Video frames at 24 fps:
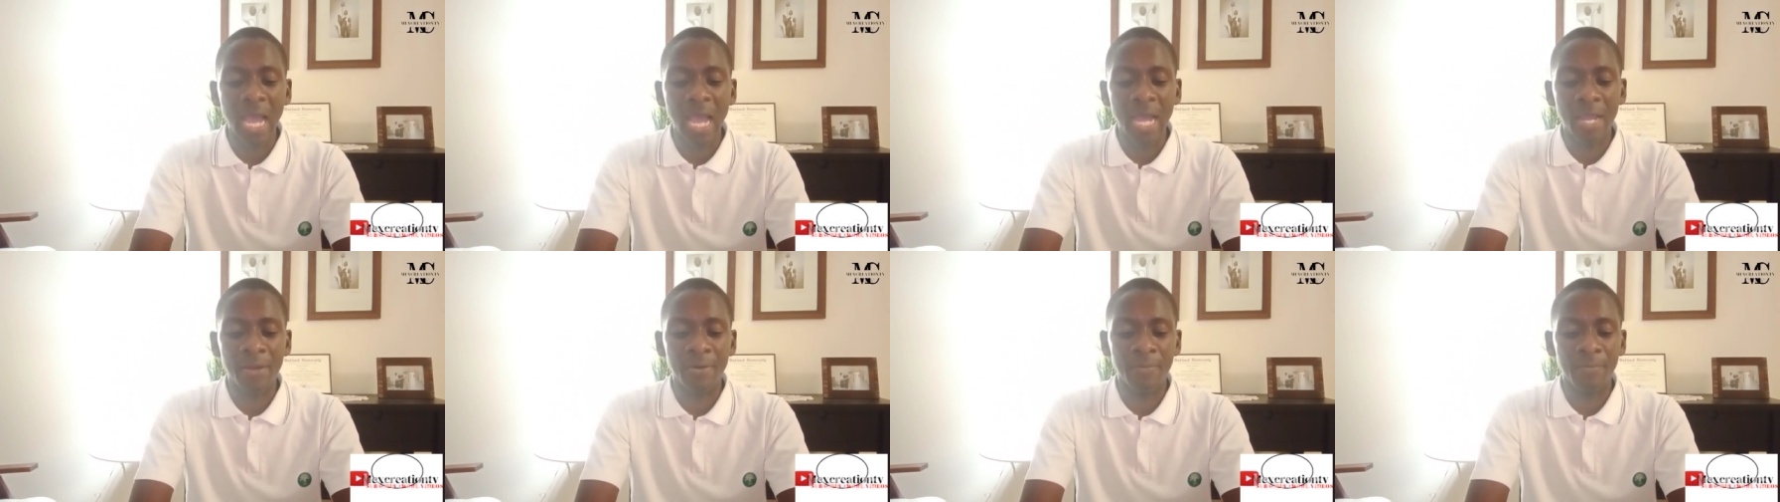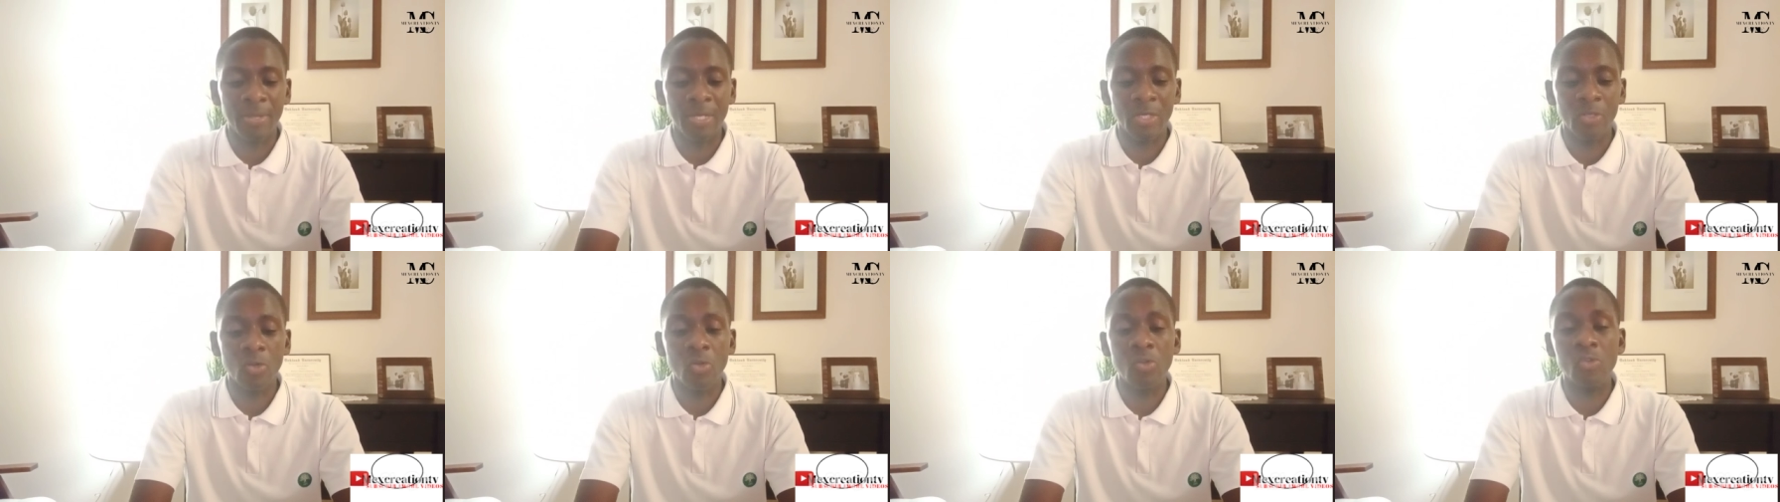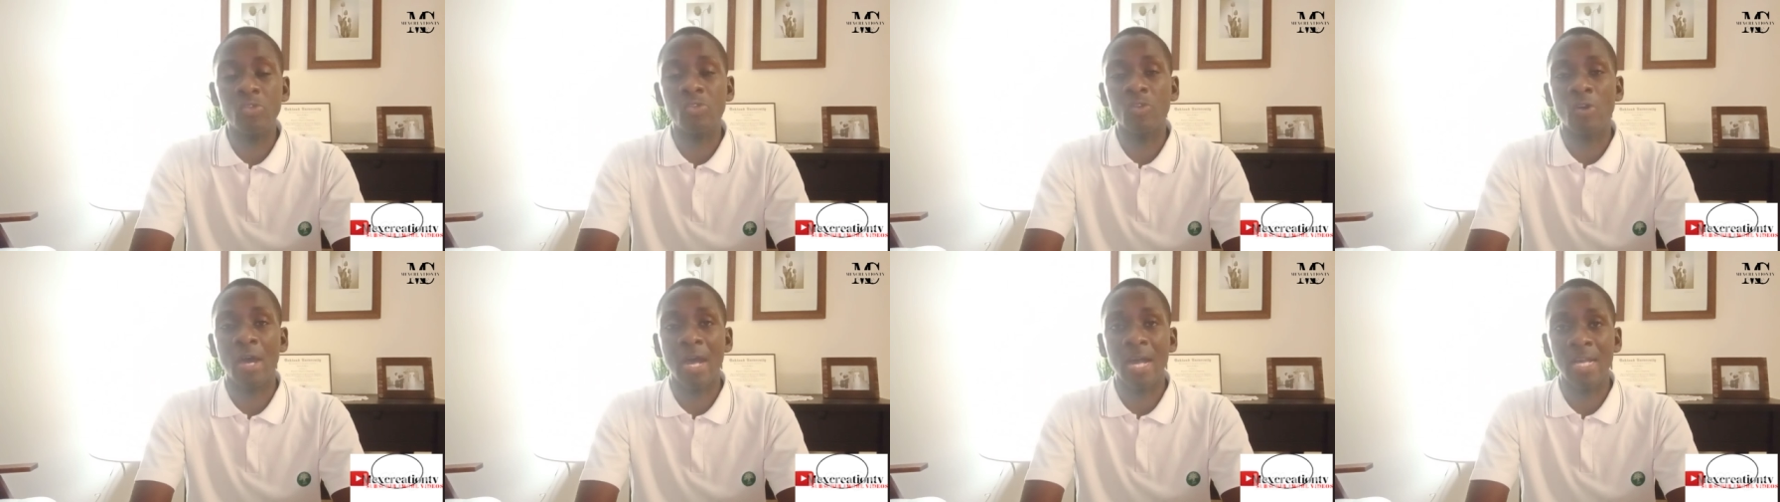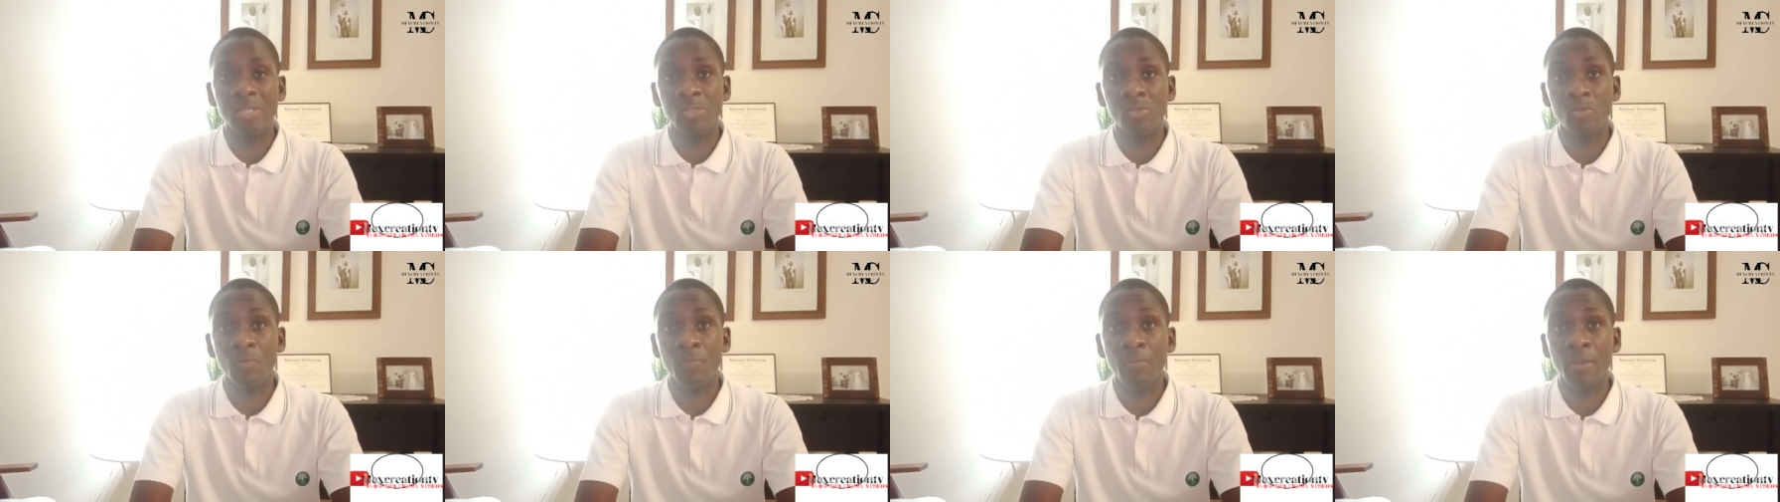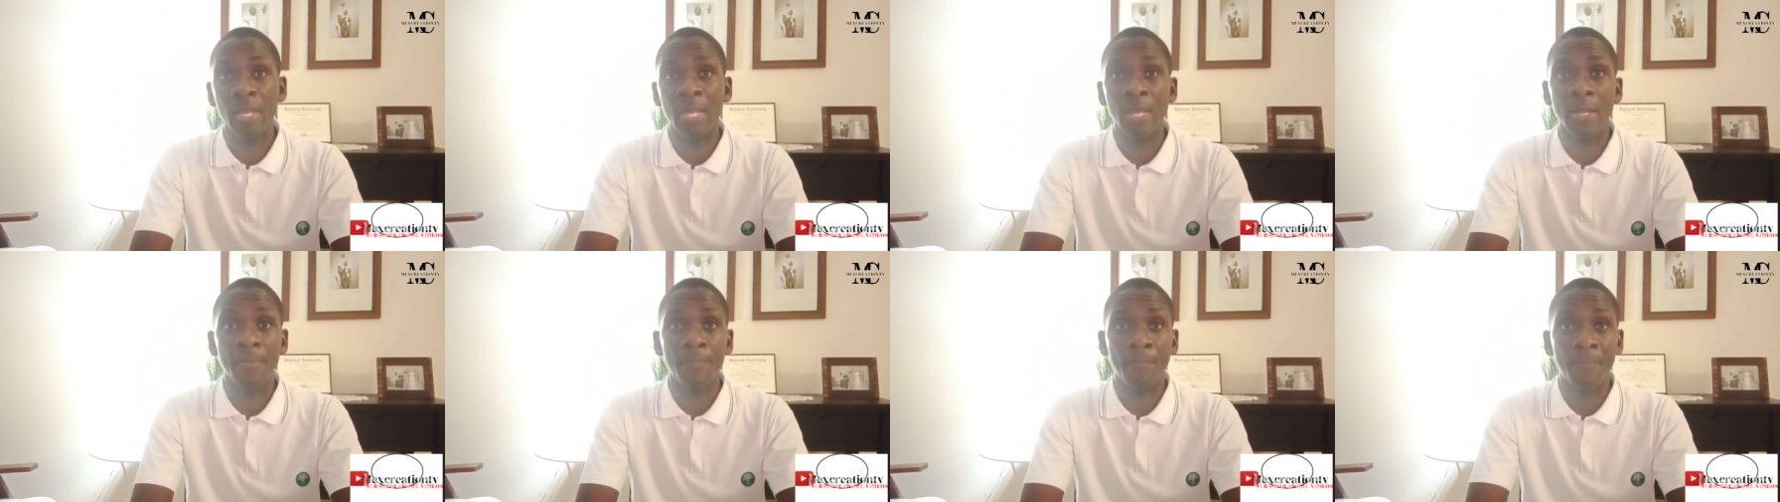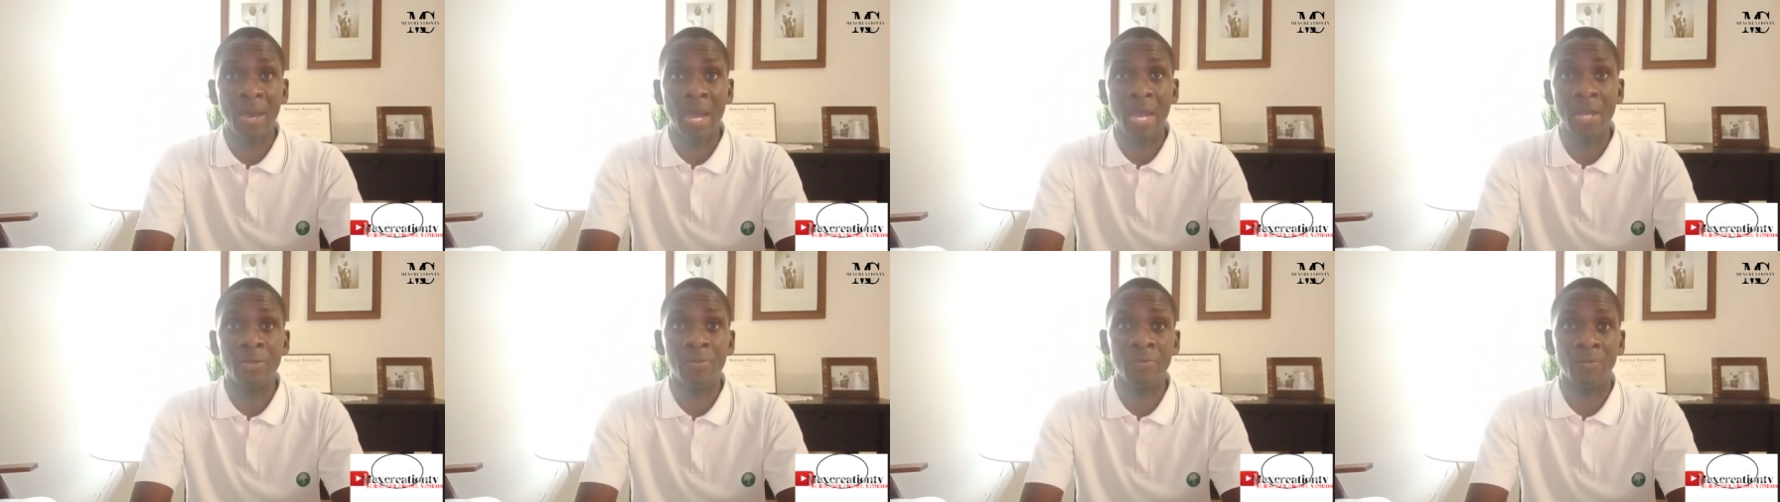agreement also has to be a
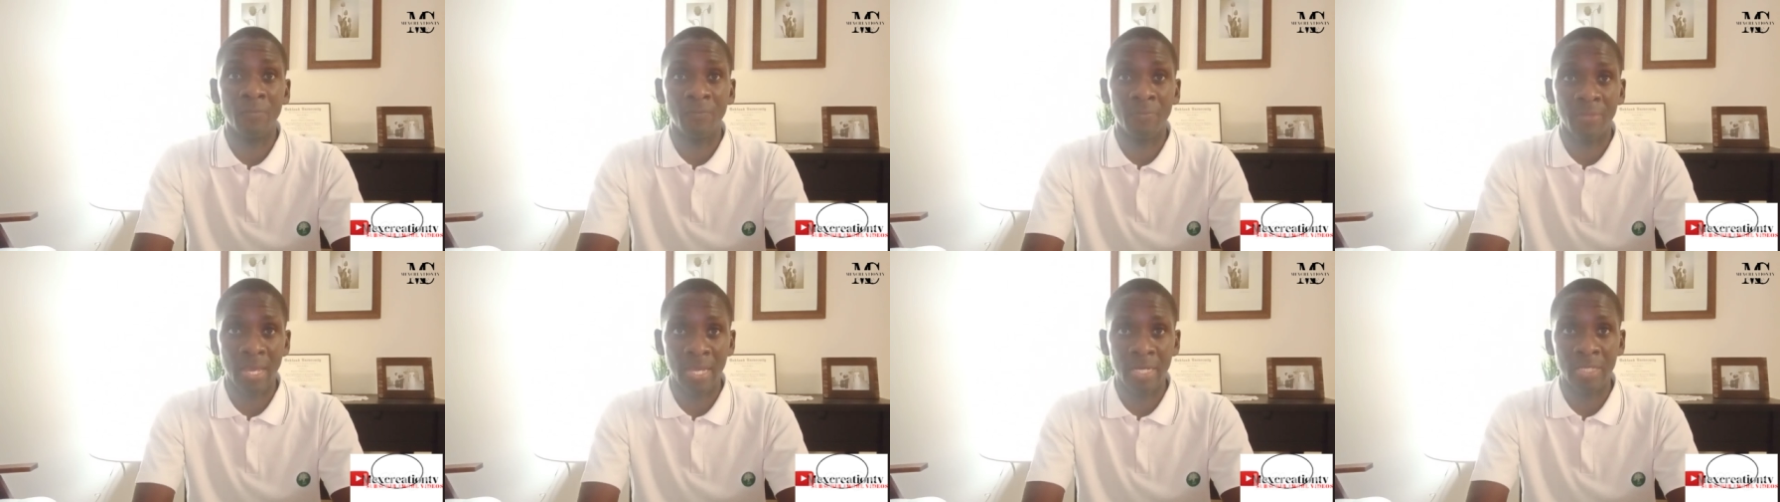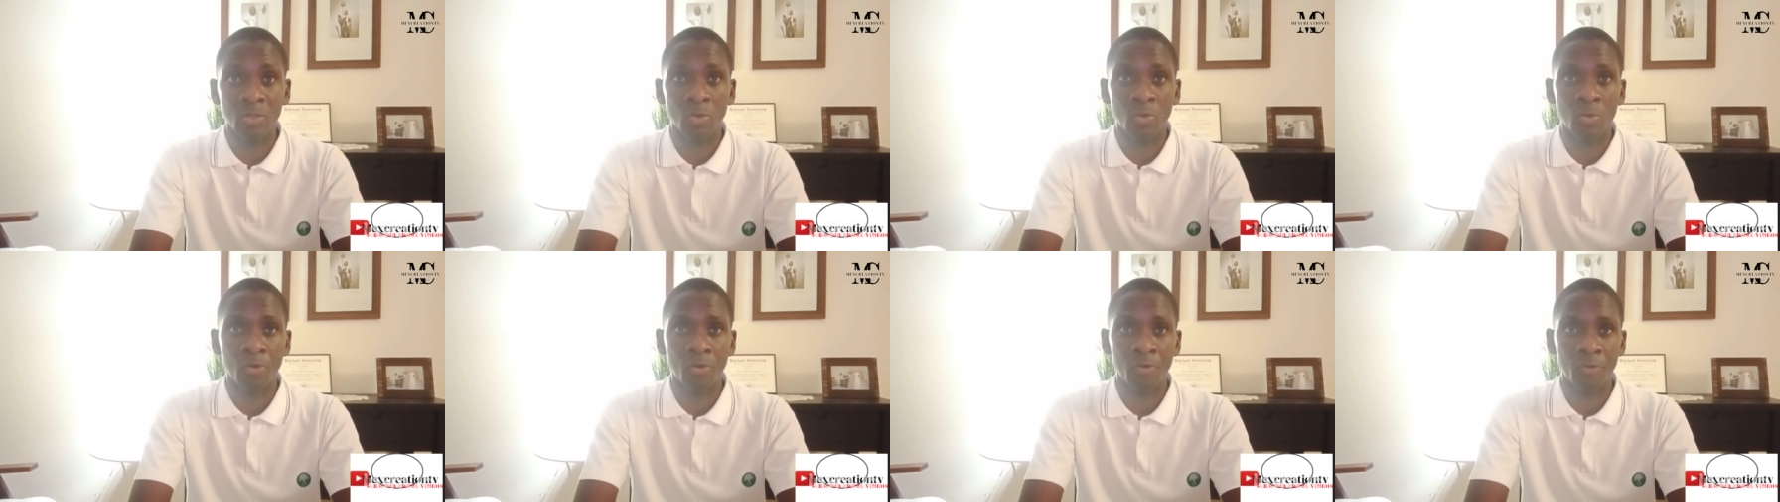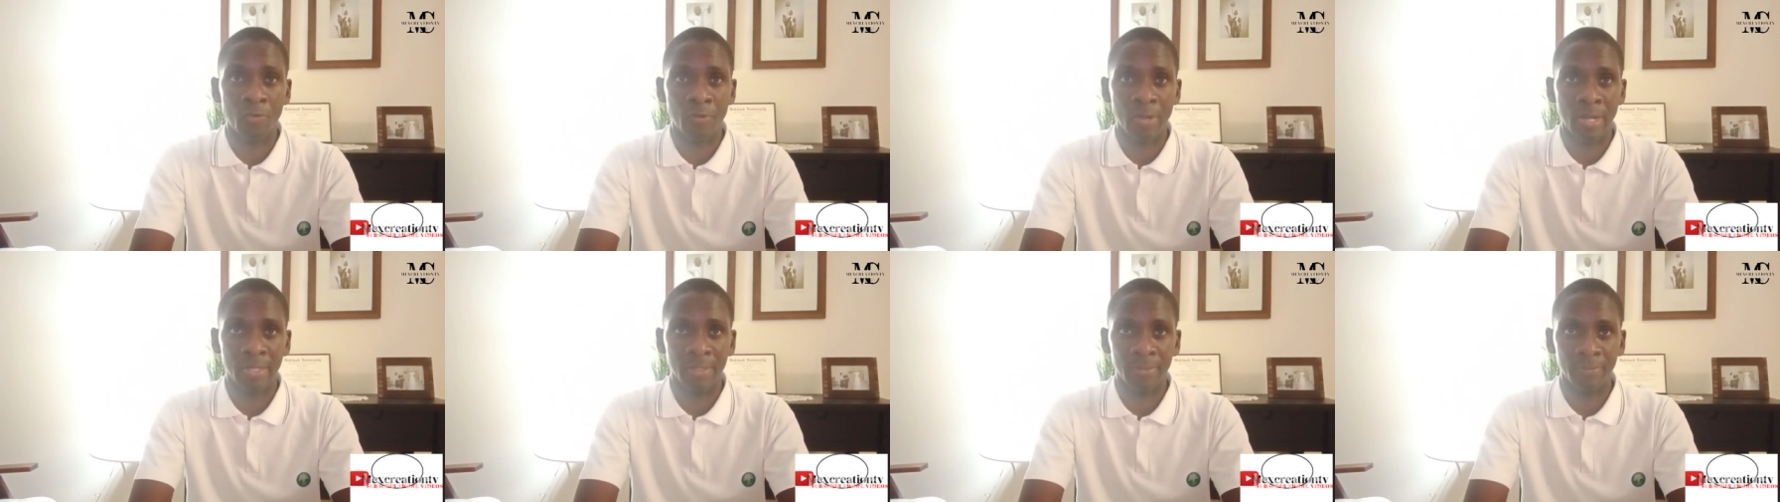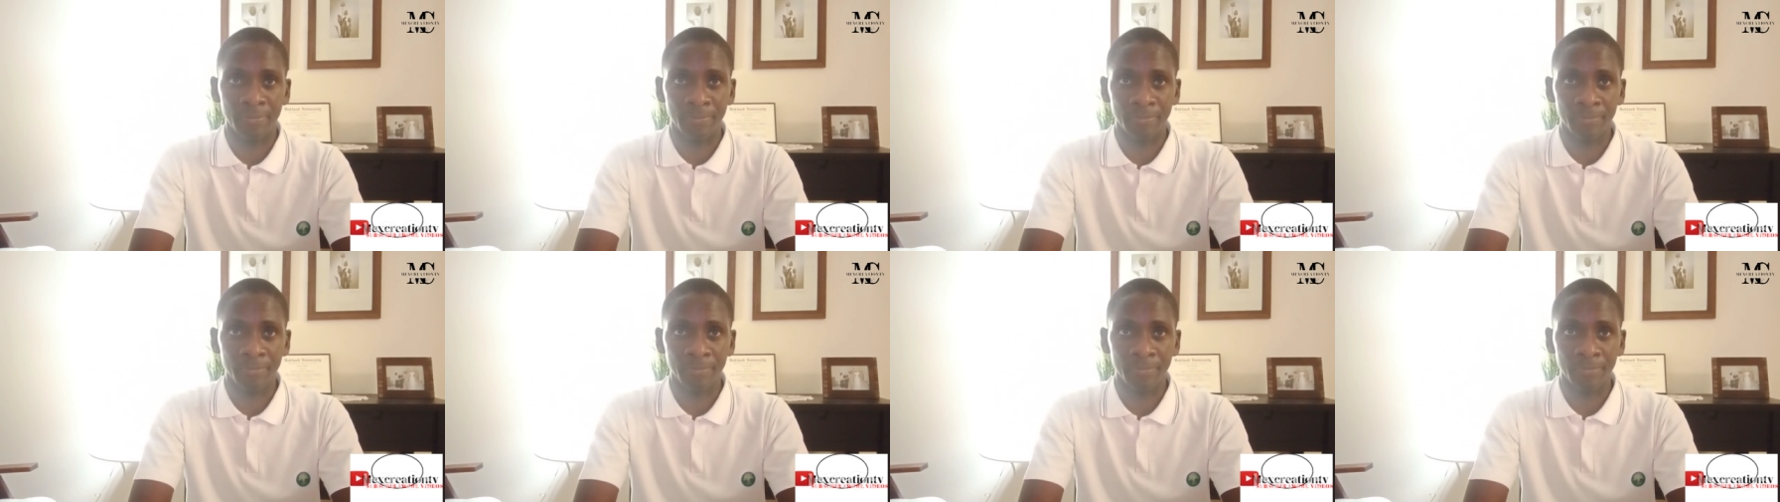part of that contract.